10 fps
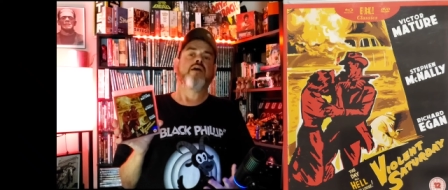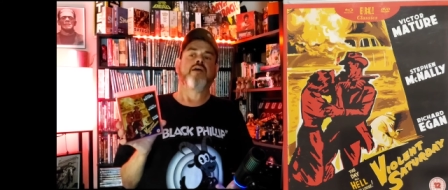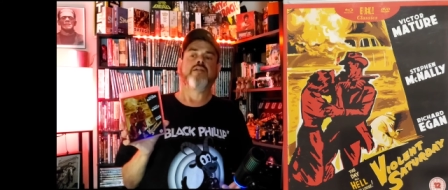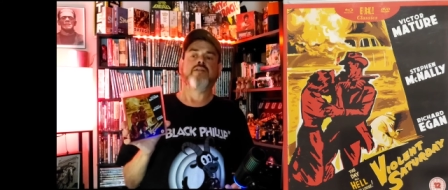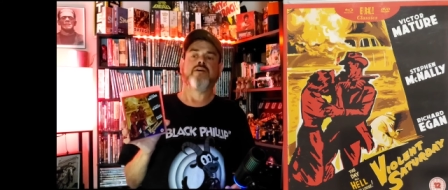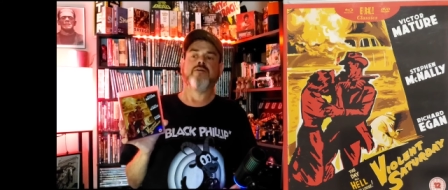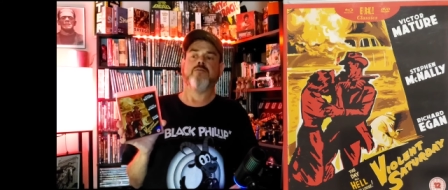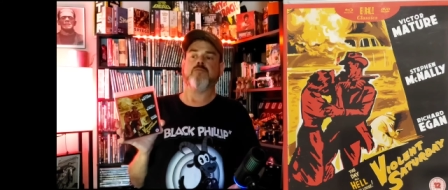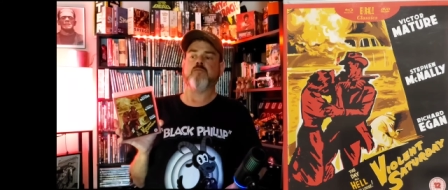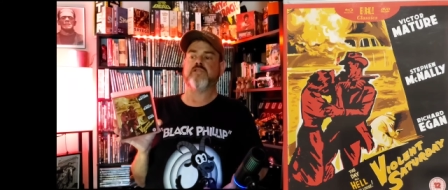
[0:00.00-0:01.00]
and
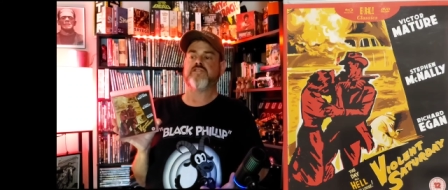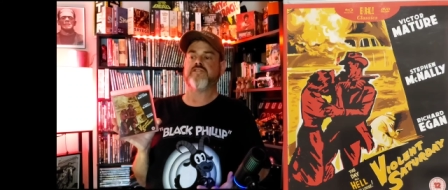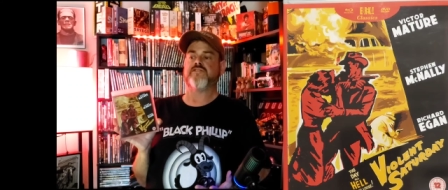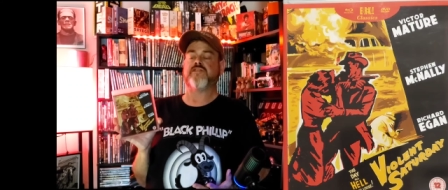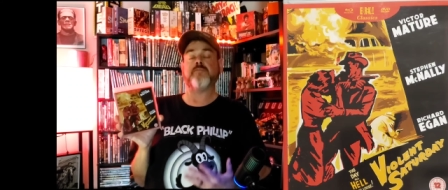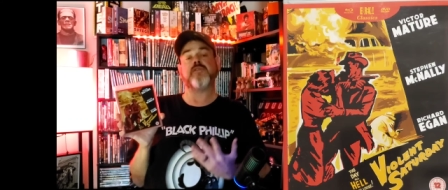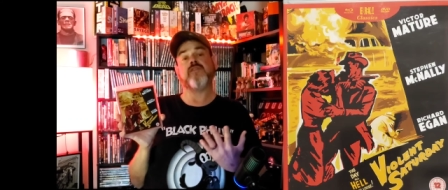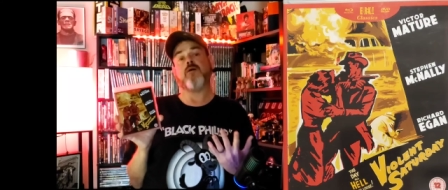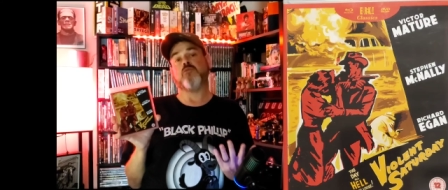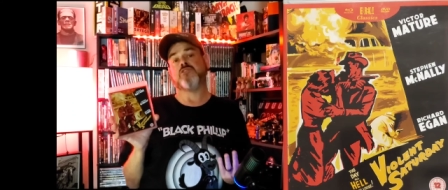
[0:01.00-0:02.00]
uh, which is something
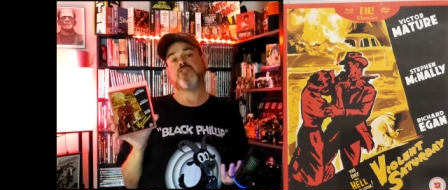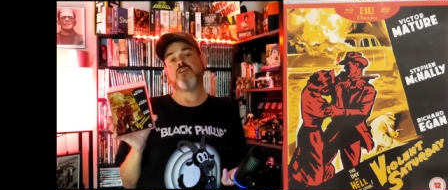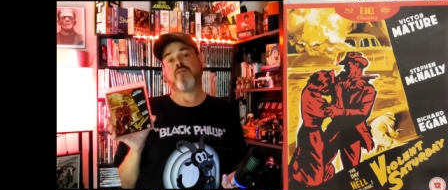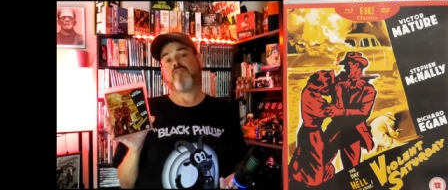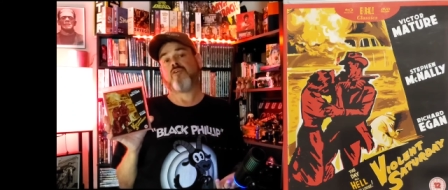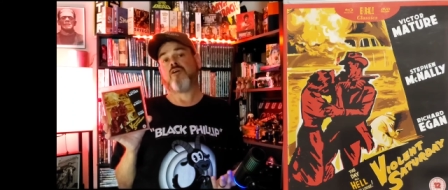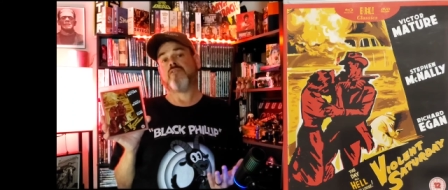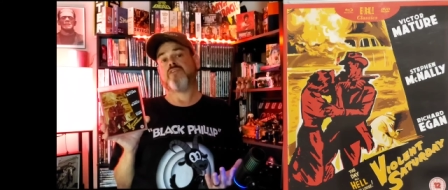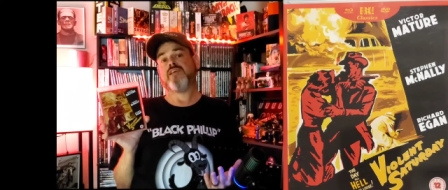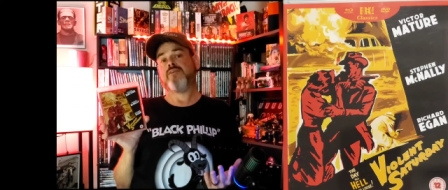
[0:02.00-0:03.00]
that would suffer
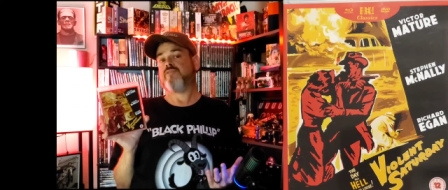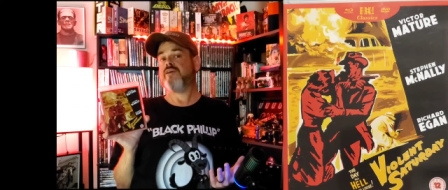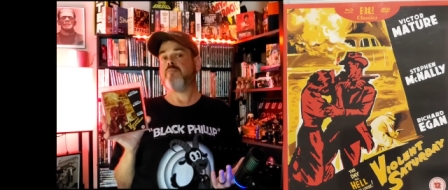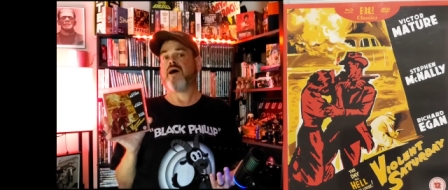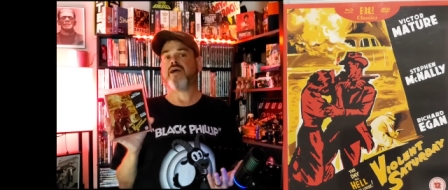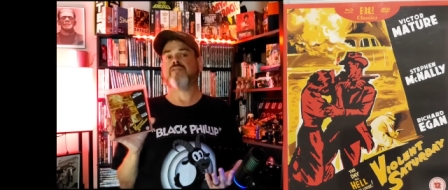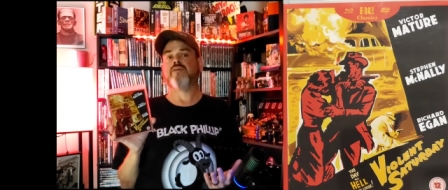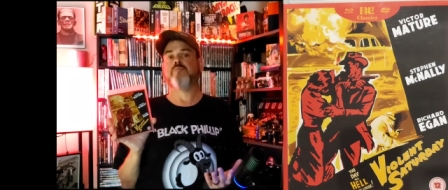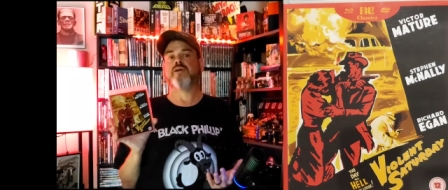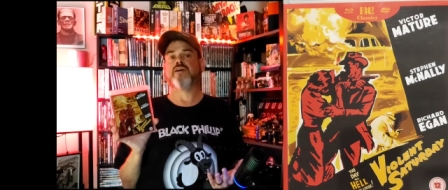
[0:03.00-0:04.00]
on TV back
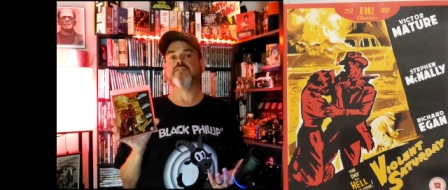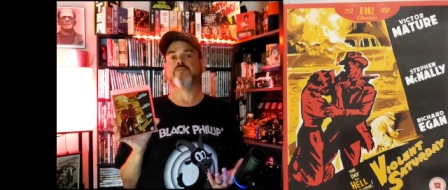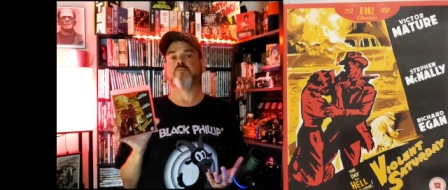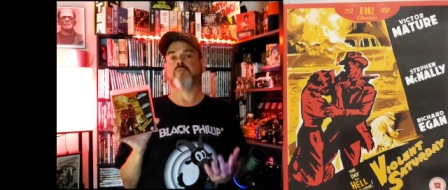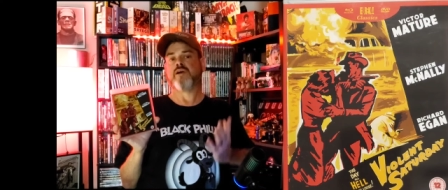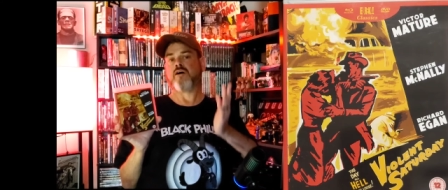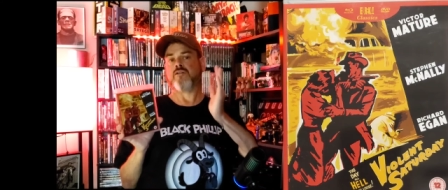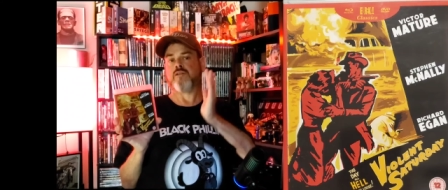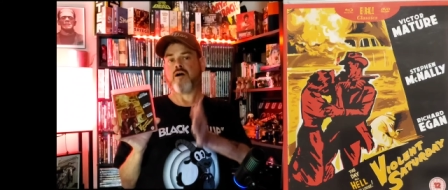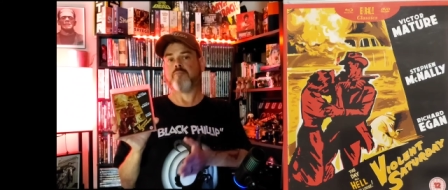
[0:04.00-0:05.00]
then because it would be all
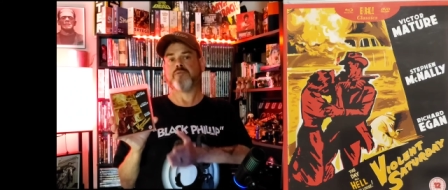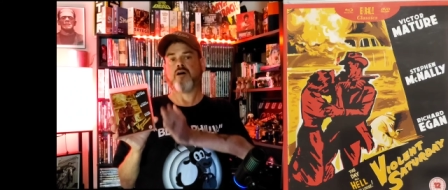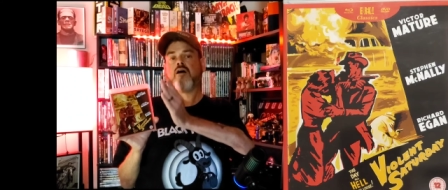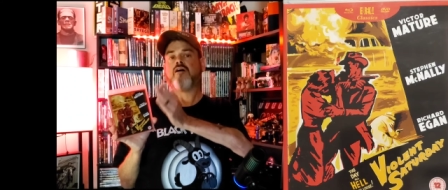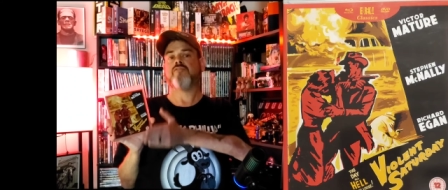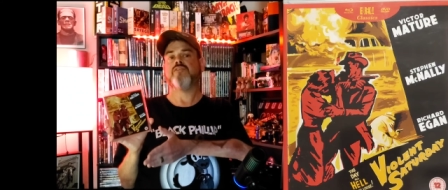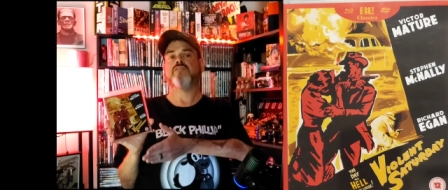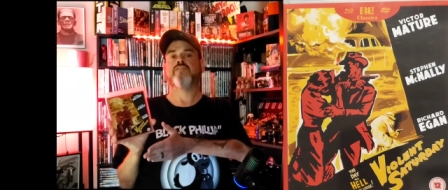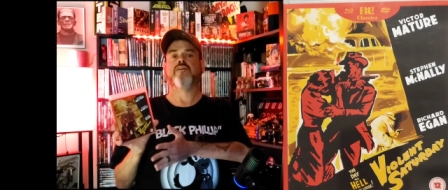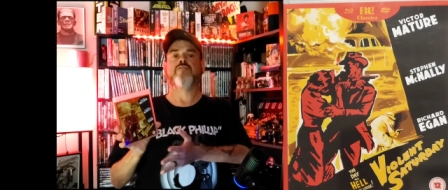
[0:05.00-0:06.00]
lopped off and
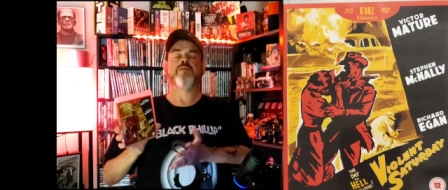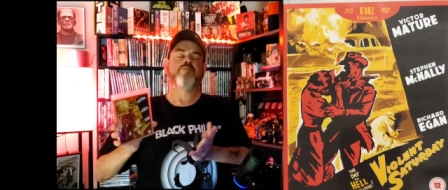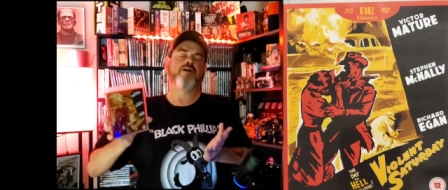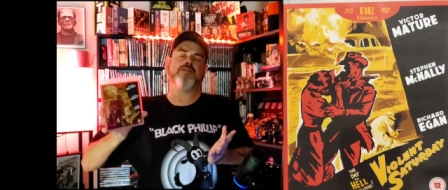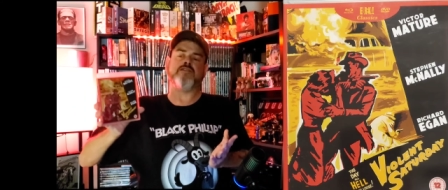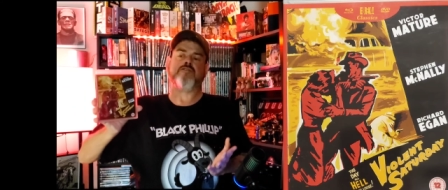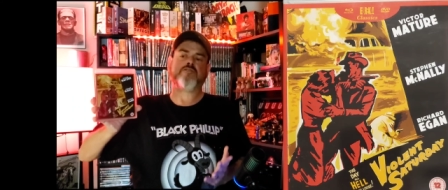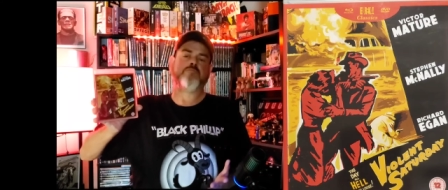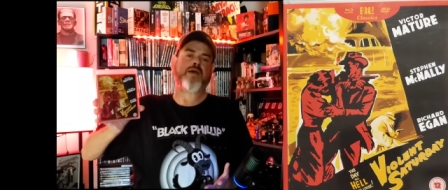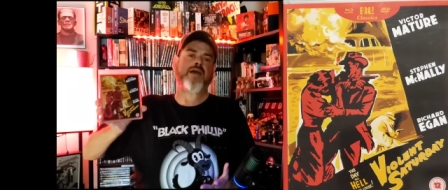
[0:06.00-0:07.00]
stuff, and it probably looked